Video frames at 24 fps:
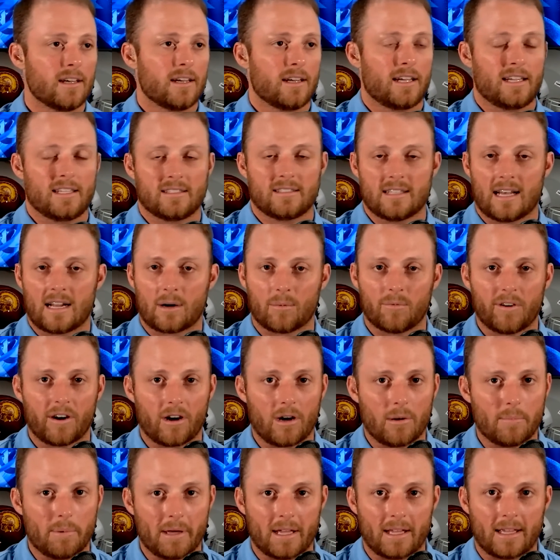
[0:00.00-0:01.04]
He's not a
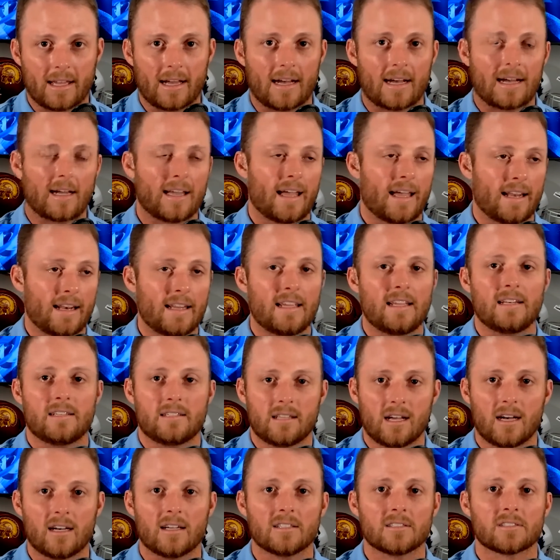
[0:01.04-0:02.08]
very big guy, and he
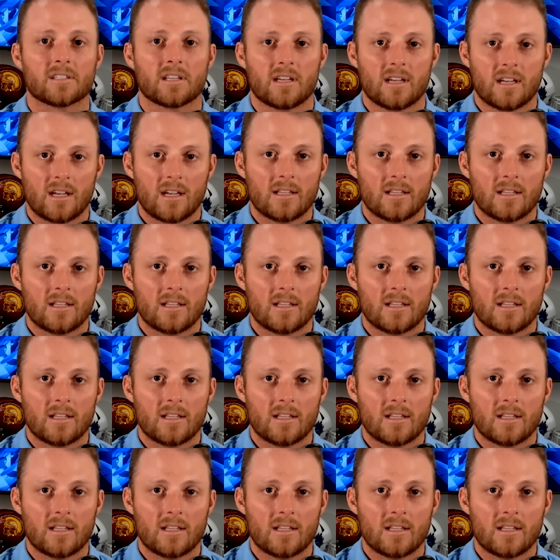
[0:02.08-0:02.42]
does